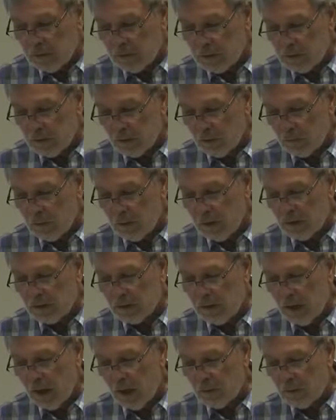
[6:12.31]
this little
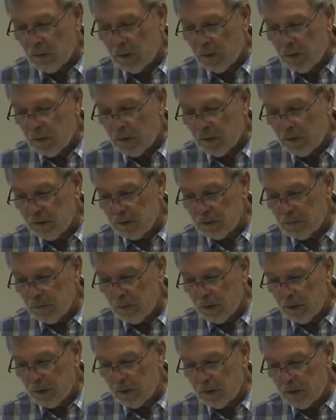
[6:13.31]
red dot right here. Here's
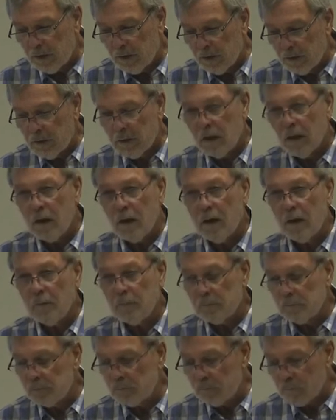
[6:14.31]
my,
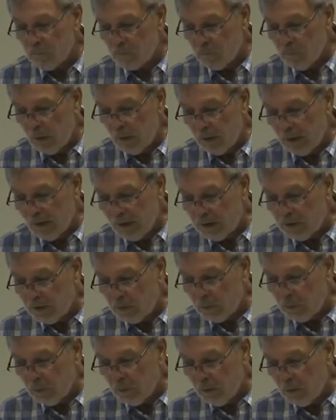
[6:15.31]
um, my
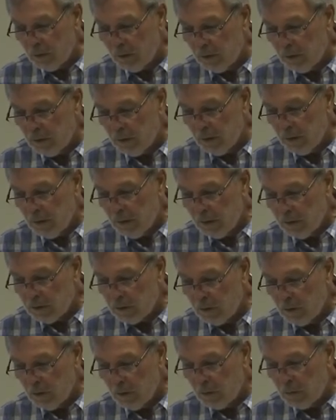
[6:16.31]
laser pointer.
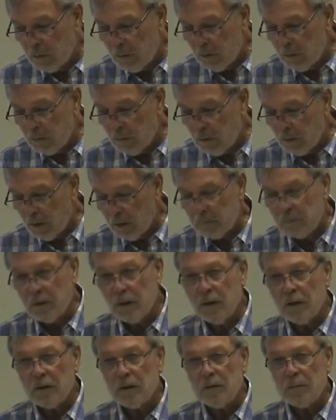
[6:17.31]
So when I'm
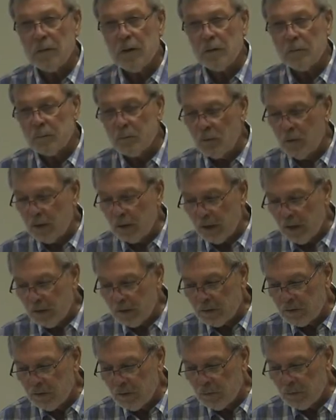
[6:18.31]
talking about pointing
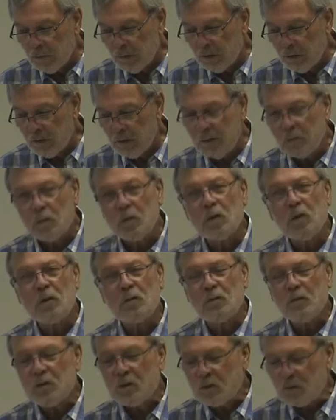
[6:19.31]
out something,
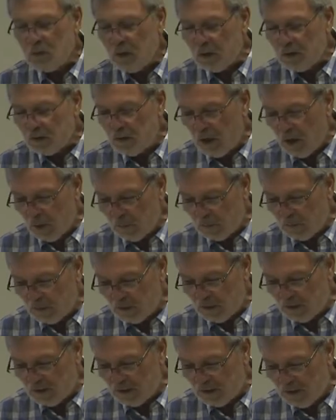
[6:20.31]
look for this red dot,
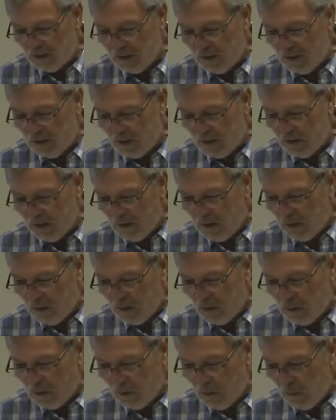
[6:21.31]
please. And
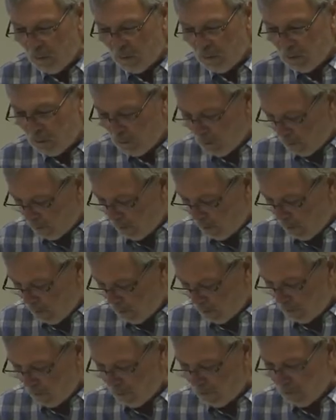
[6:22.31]
hopefully we'll be
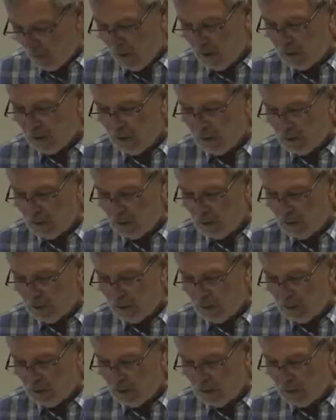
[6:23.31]
able to find it